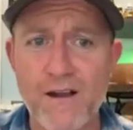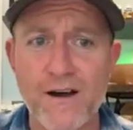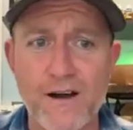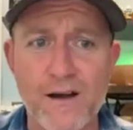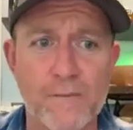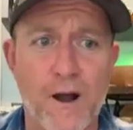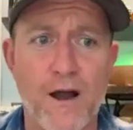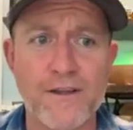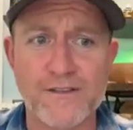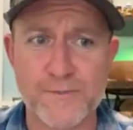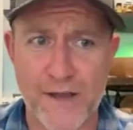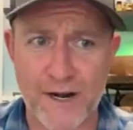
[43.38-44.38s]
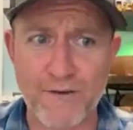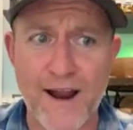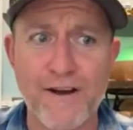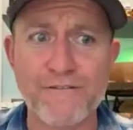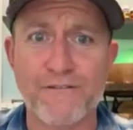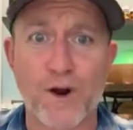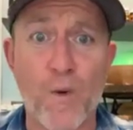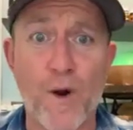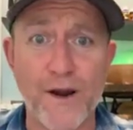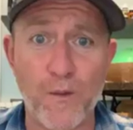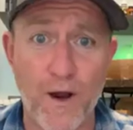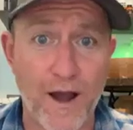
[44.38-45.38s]
It's been around for
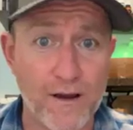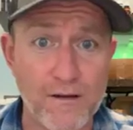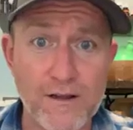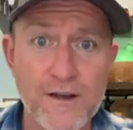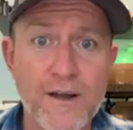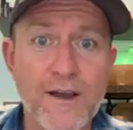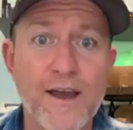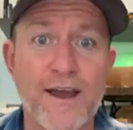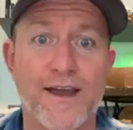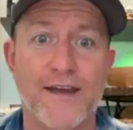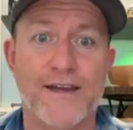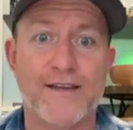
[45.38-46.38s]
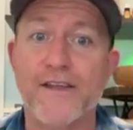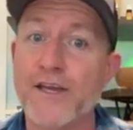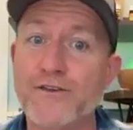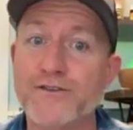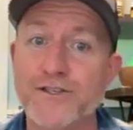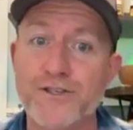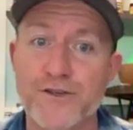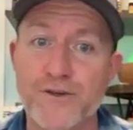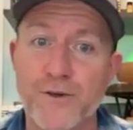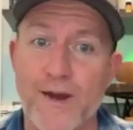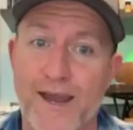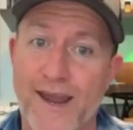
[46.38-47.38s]
quite a while, and they used to
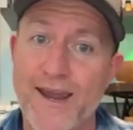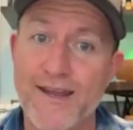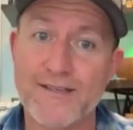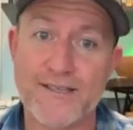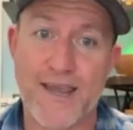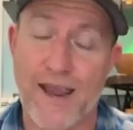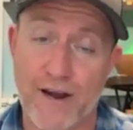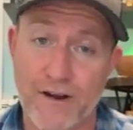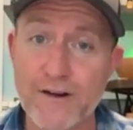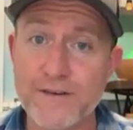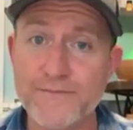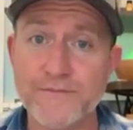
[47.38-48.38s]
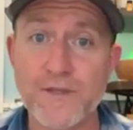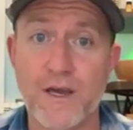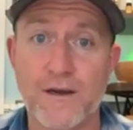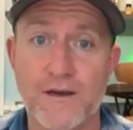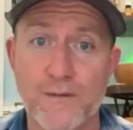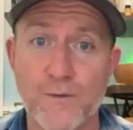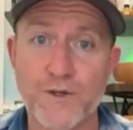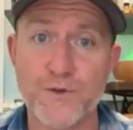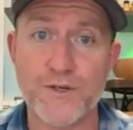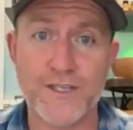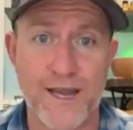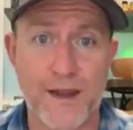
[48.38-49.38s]
do a hand scanner, which
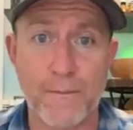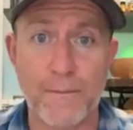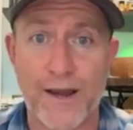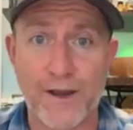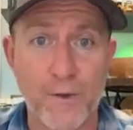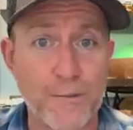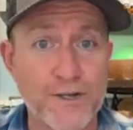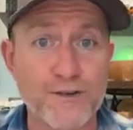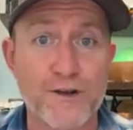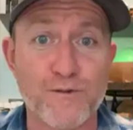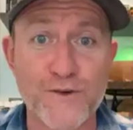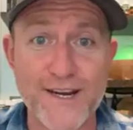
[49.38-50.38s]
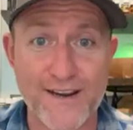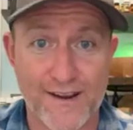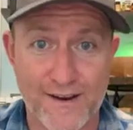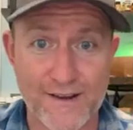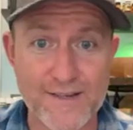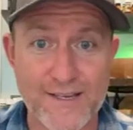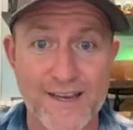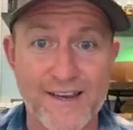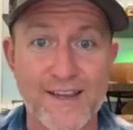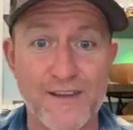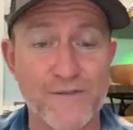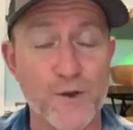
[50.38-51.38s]
would take biometric readings
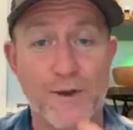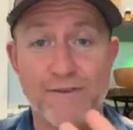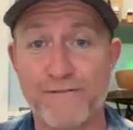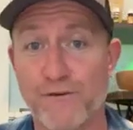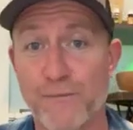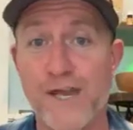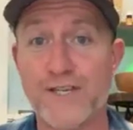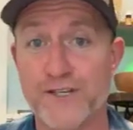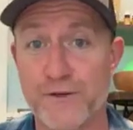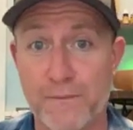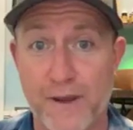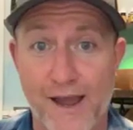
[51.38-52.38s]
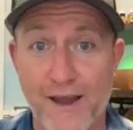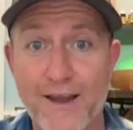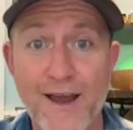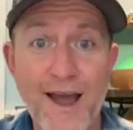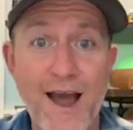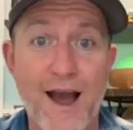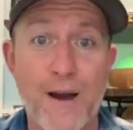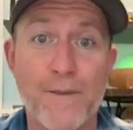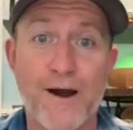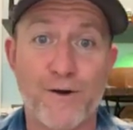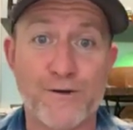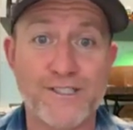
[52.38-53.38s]
and give you information back
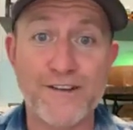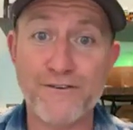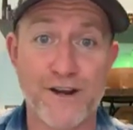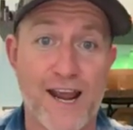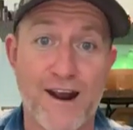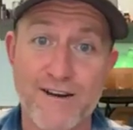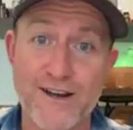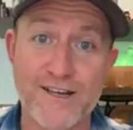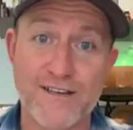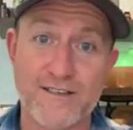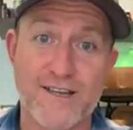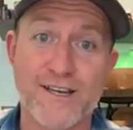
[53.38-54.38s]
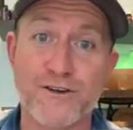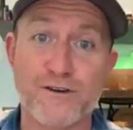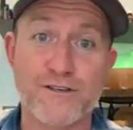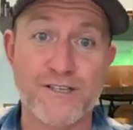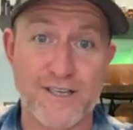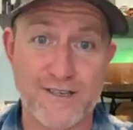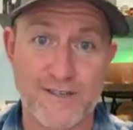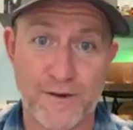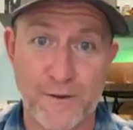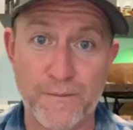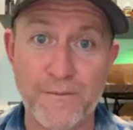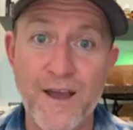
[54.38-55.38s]
about different areas in your
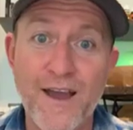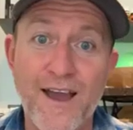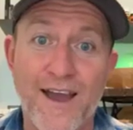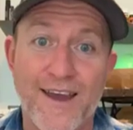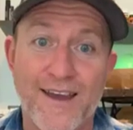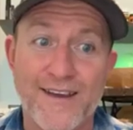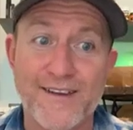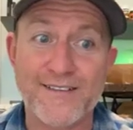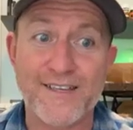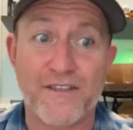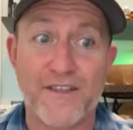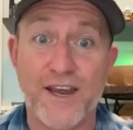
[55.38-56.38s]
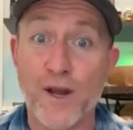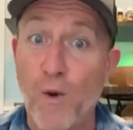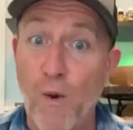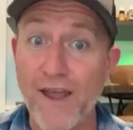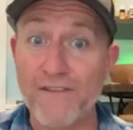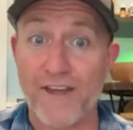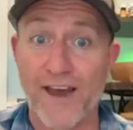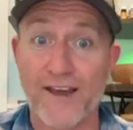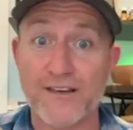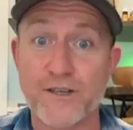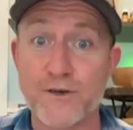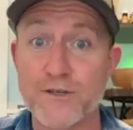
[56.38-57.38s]
system, and then equate
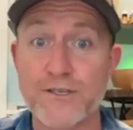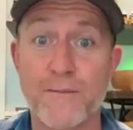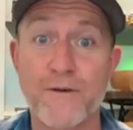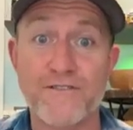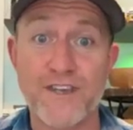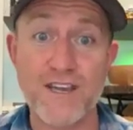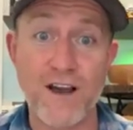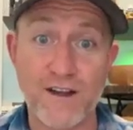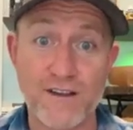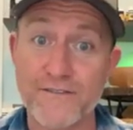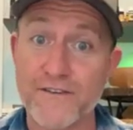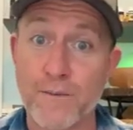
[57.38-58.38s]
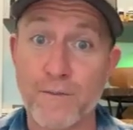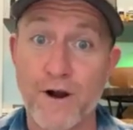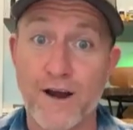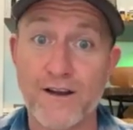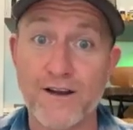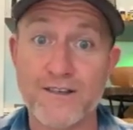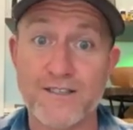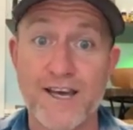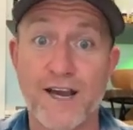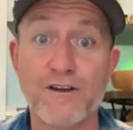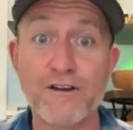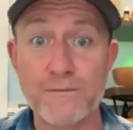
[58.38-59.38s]
that to some of the Young Living products
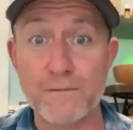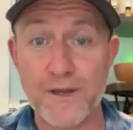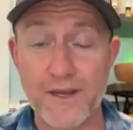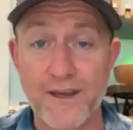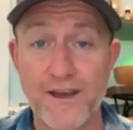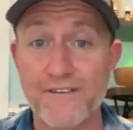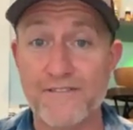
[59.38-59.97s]
that could be